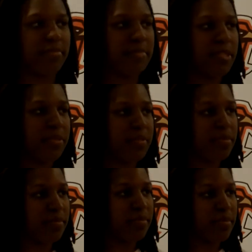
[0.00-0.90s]
Well, you talked a
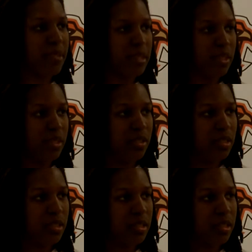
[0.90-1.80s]
little bit about the
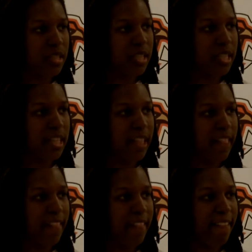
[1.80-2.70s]
frustration
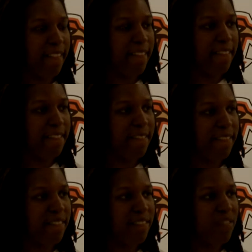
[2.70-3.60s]
offensively. You've
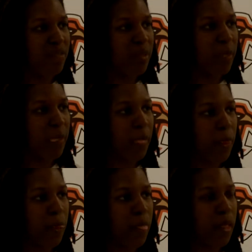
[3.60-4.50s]
gotten off to the
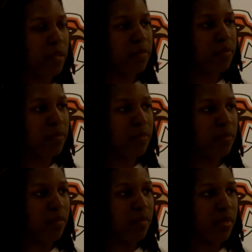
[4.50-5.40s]
start, and then suddenly
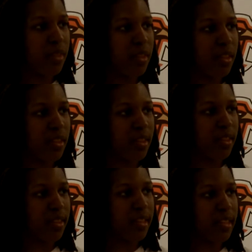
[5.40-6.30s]
the shots aren't
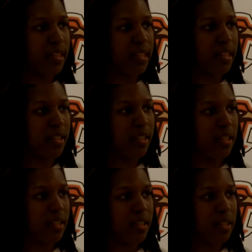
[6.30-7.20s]
falling.
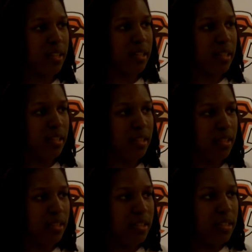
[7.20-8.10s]
And just
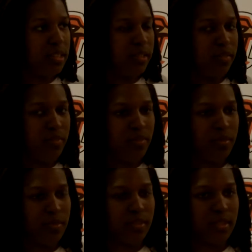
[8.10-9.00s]
you talk a little bit about that
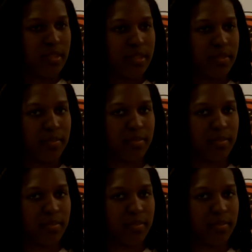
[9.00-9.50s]
frustration.